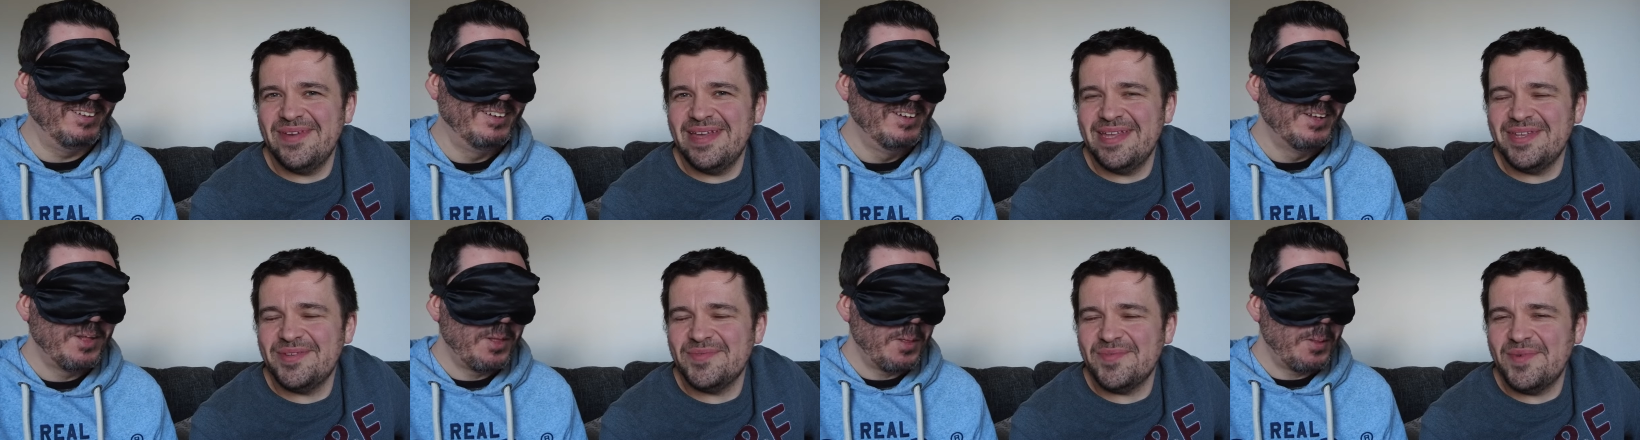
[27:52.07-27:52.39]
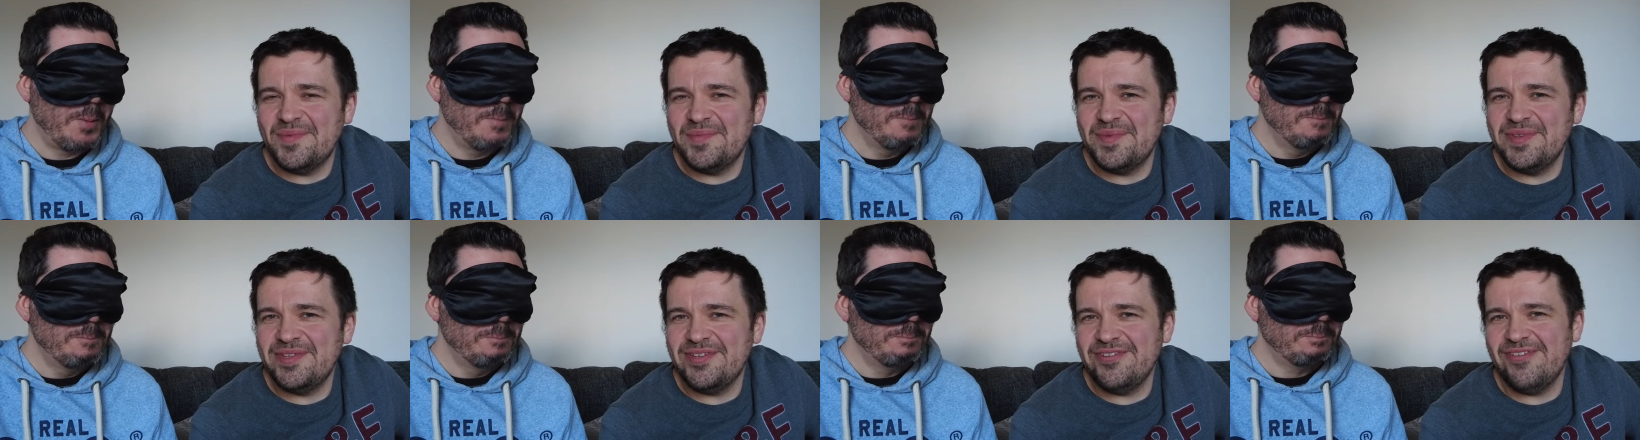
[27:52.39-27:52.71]
Speaker 1: Which one
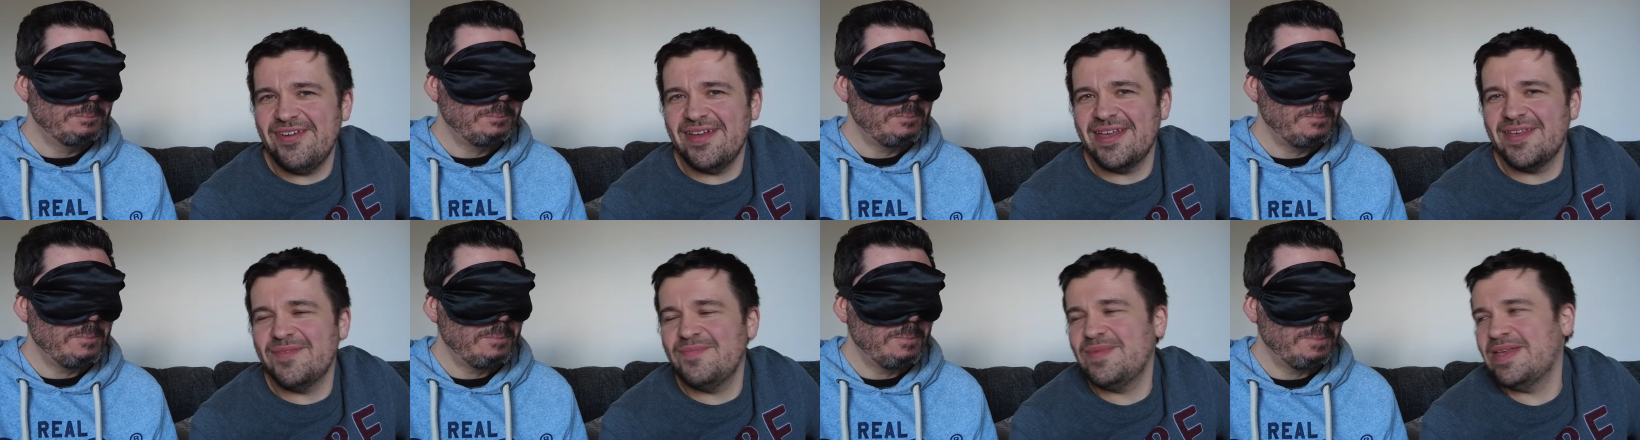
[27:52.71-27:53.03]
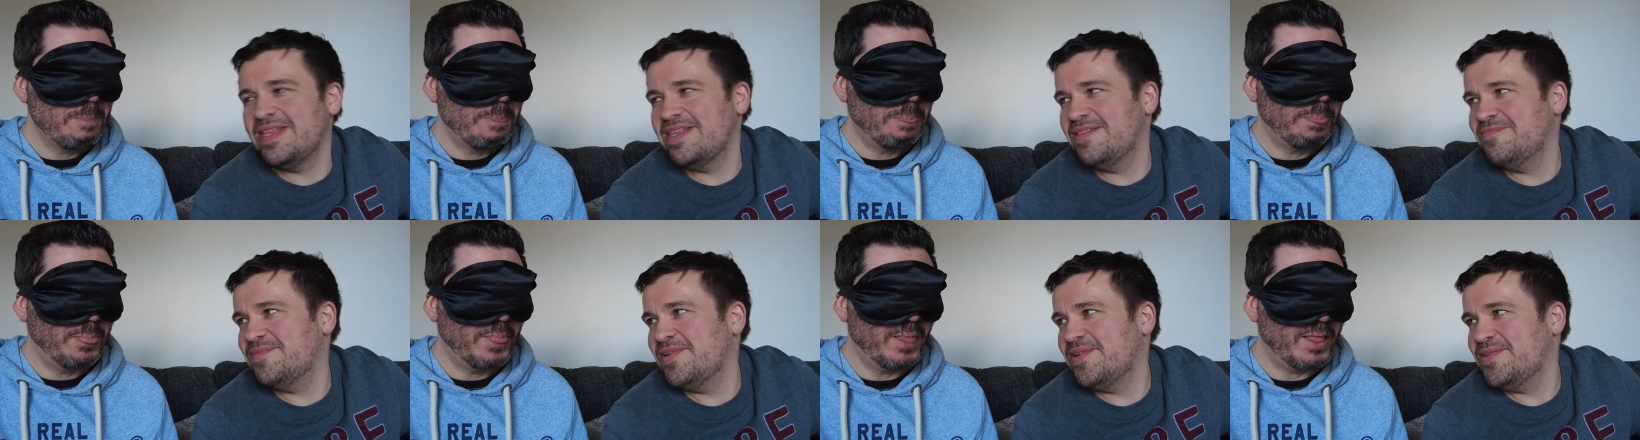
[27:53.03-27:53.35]
would you recommend
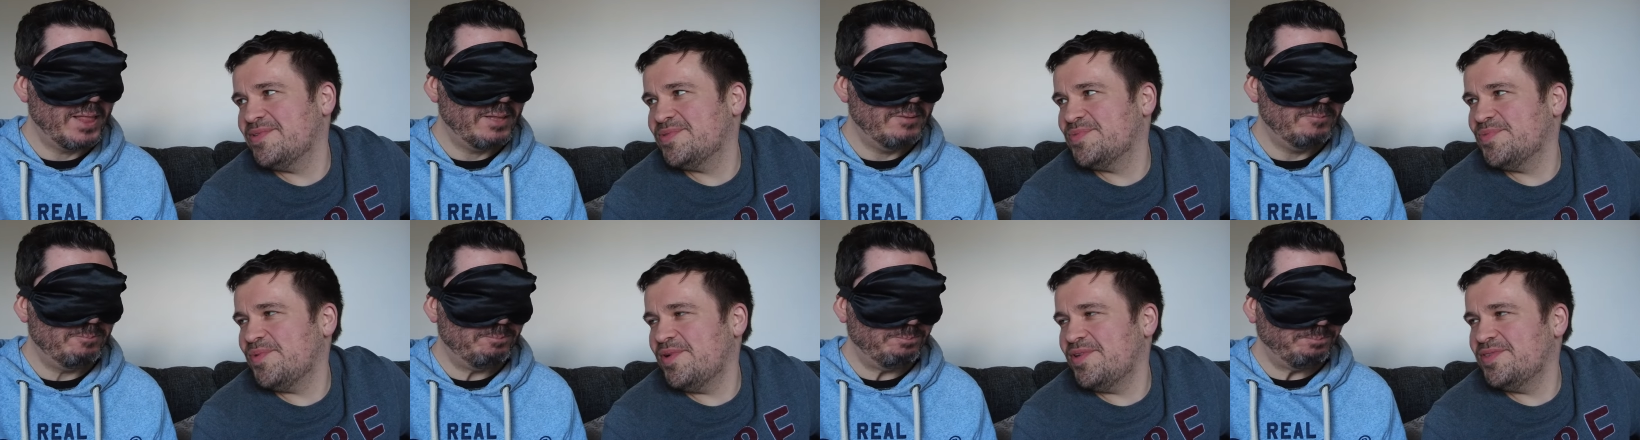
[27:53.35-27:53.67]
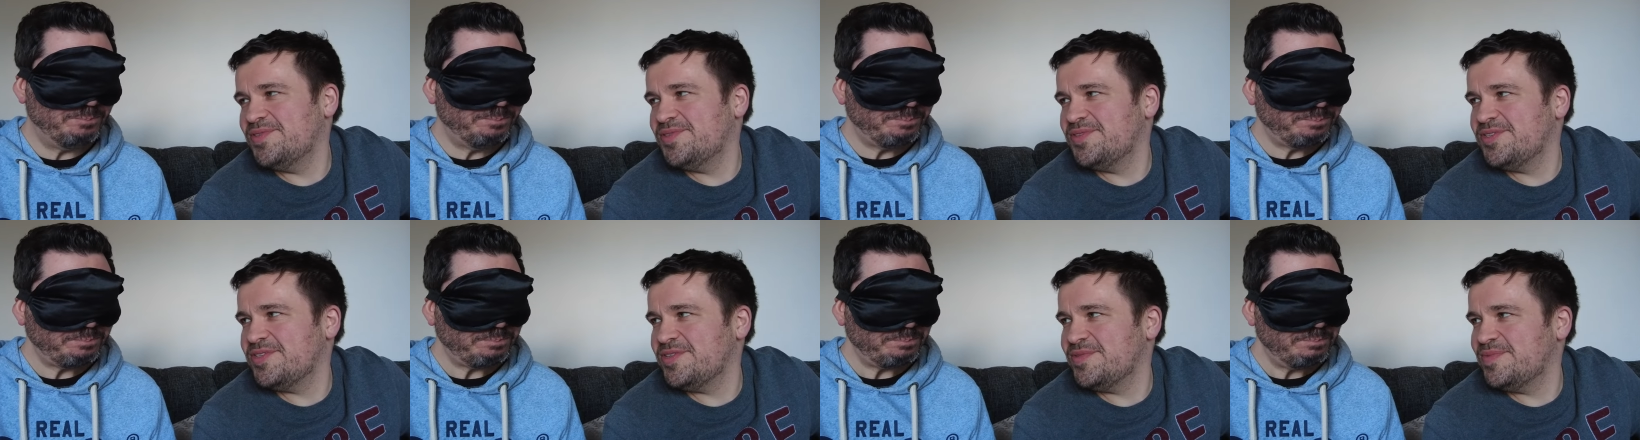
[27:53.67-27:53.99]
the most? One,
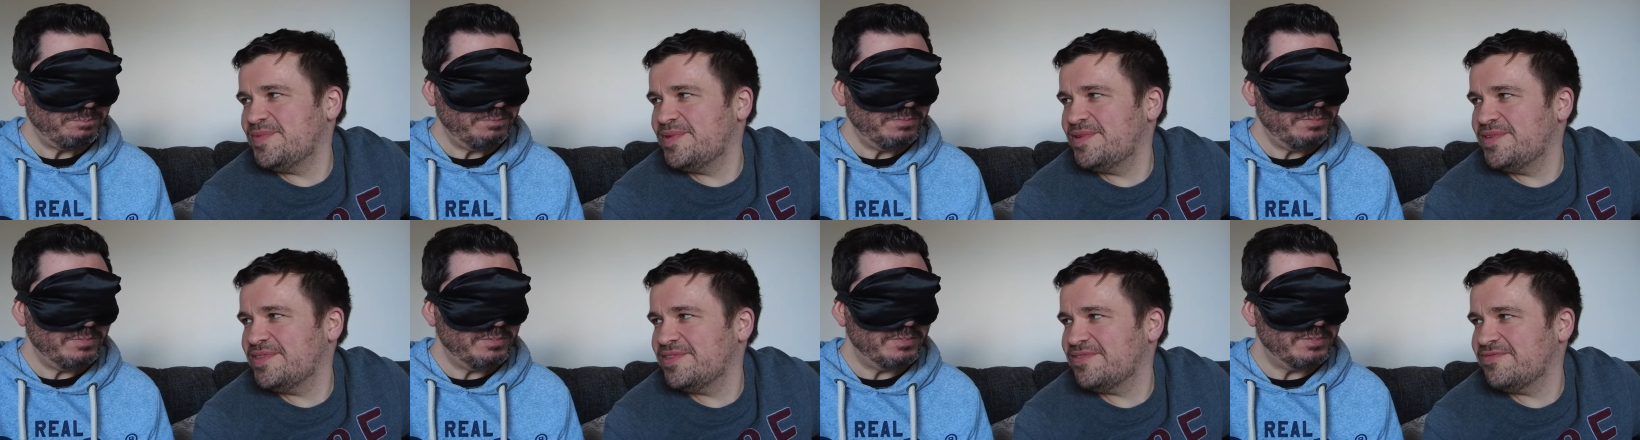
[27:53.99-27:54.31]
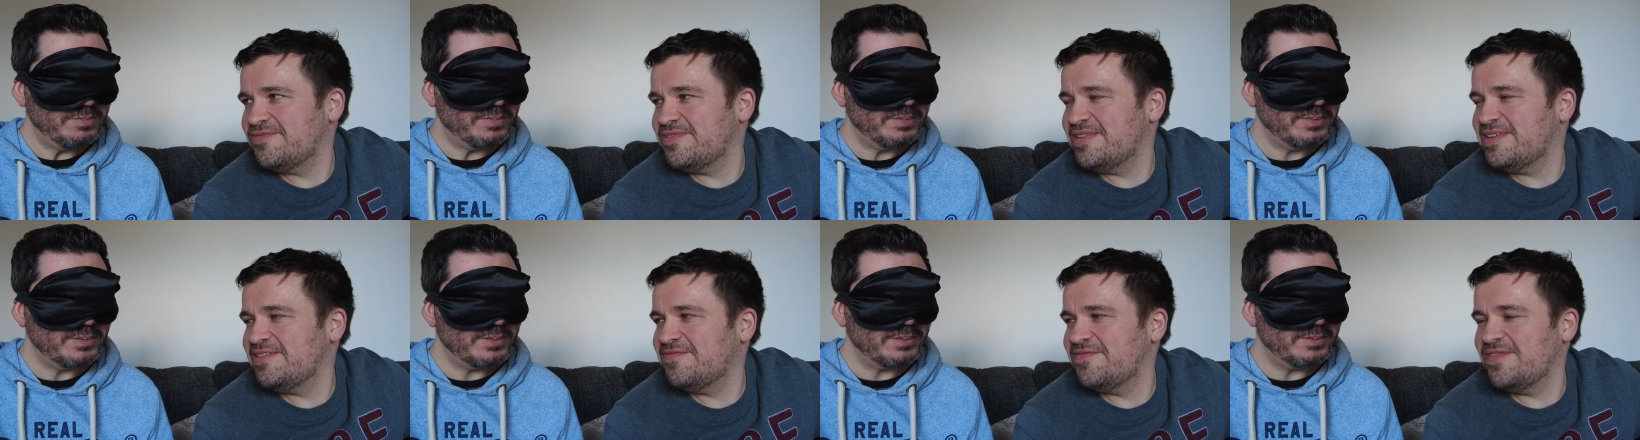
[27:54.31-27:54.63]
two, or
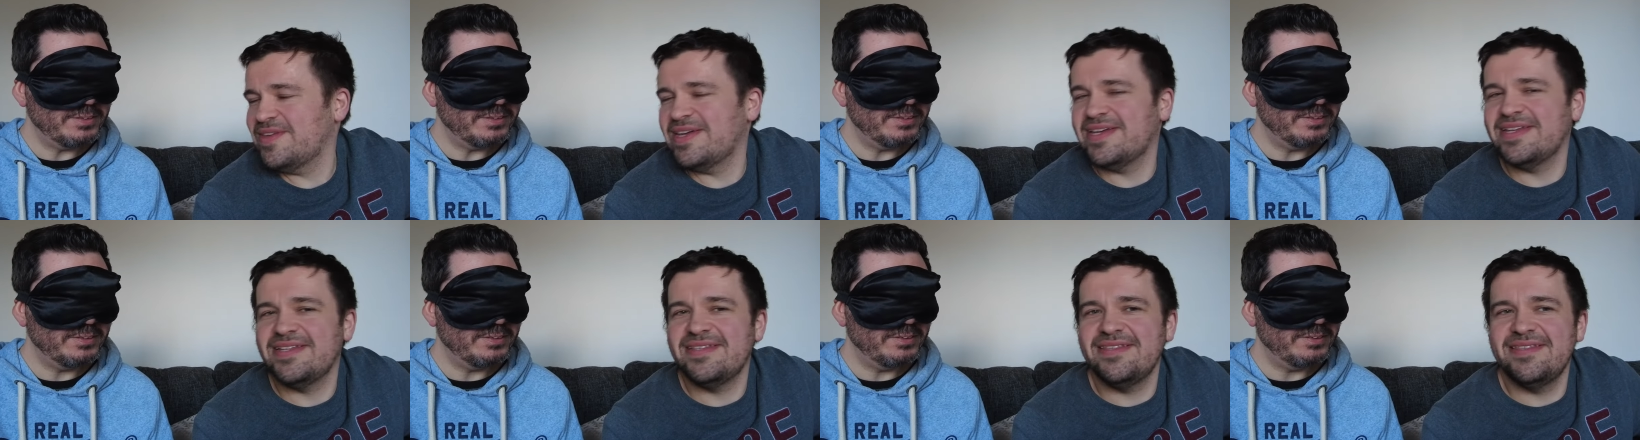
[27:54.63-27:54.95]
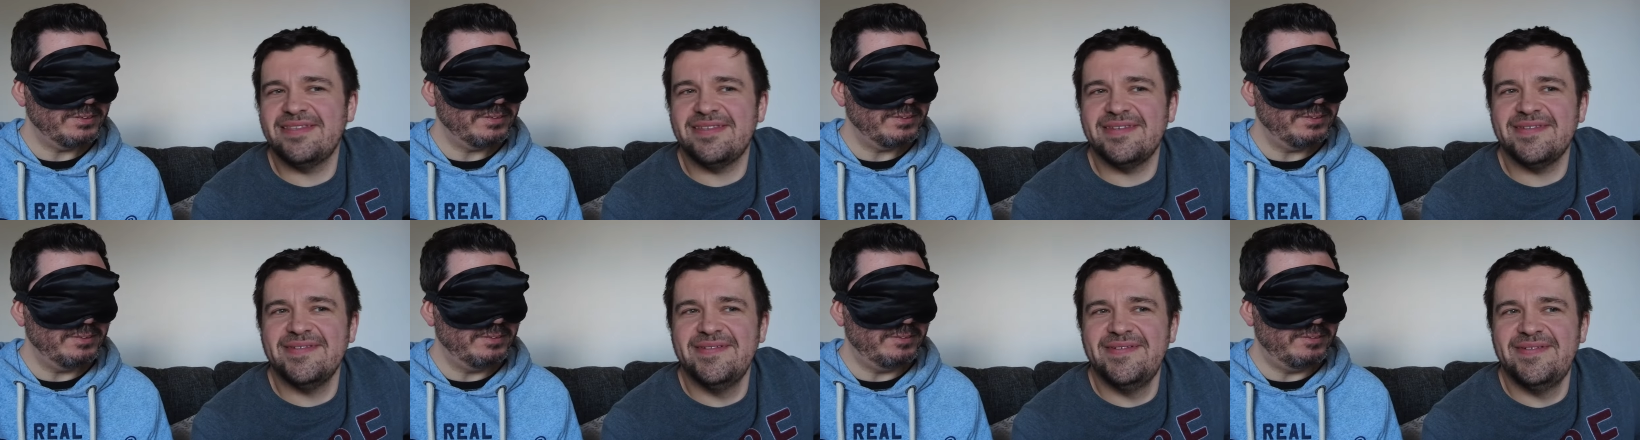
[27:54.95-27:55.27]
three, if you had
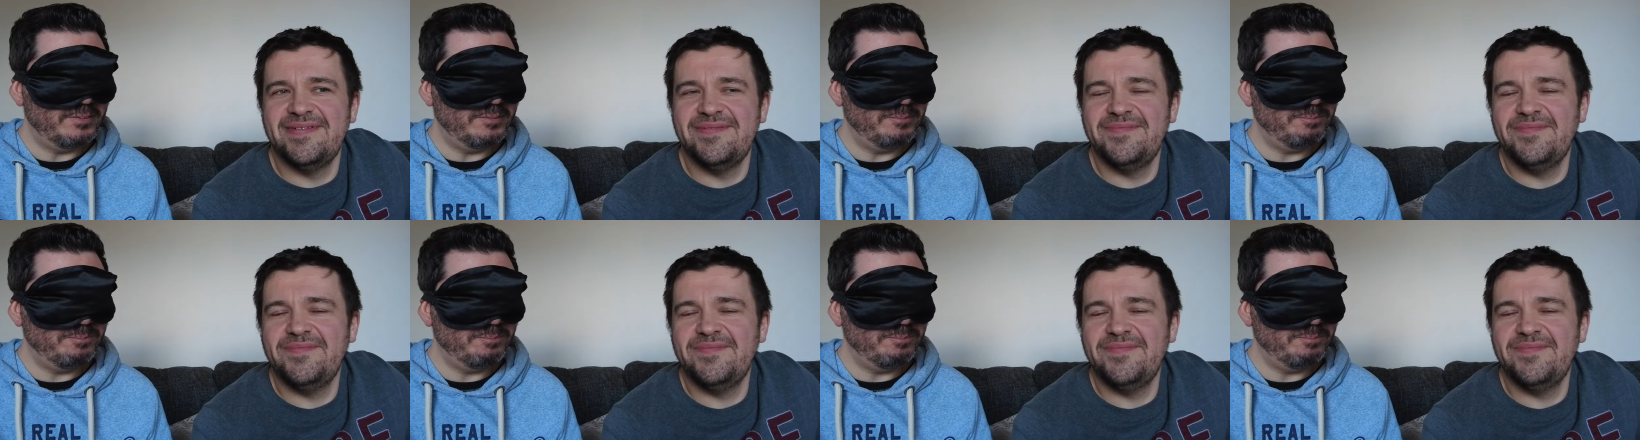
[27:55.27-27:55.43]
to.